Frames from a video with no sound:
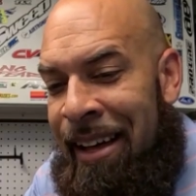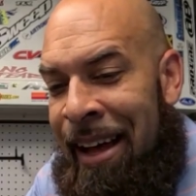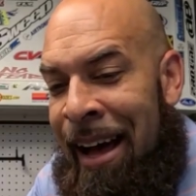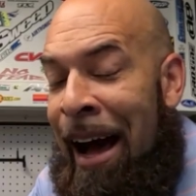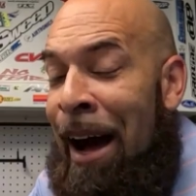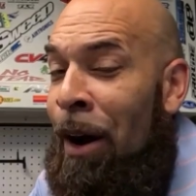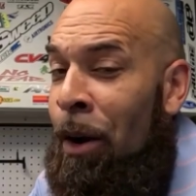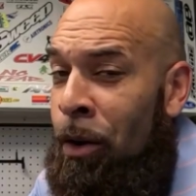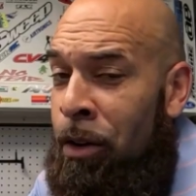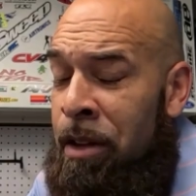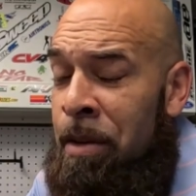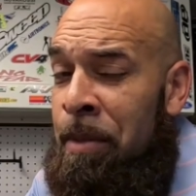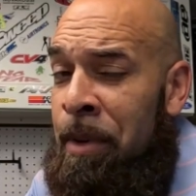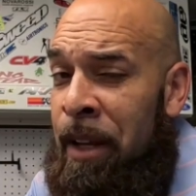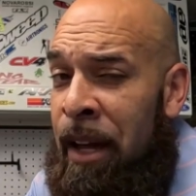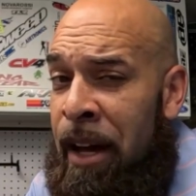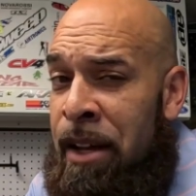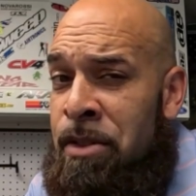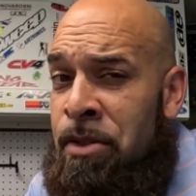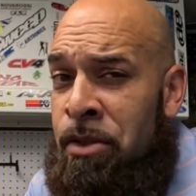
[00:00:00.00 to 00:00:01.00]
I owed him a
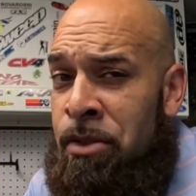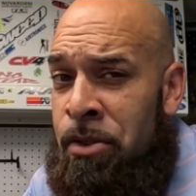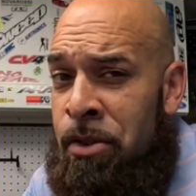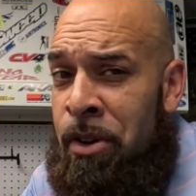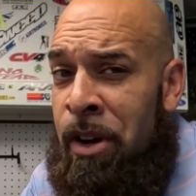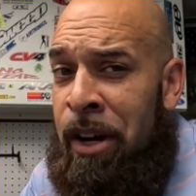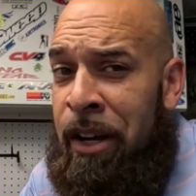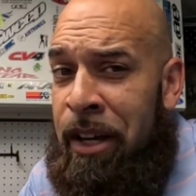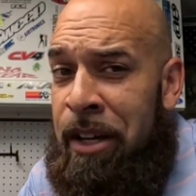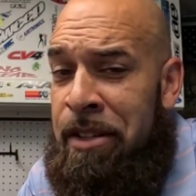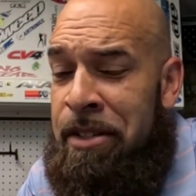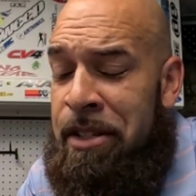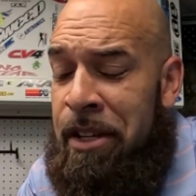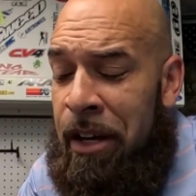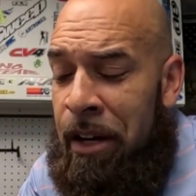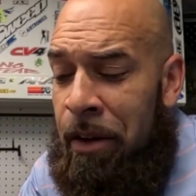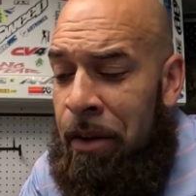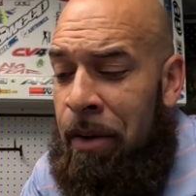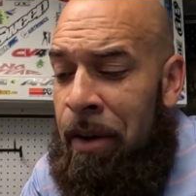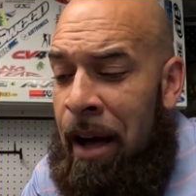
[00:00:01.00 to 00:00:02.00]
nitro truggy.
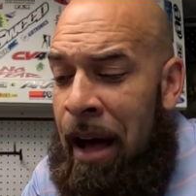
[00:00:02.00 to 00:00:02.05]
So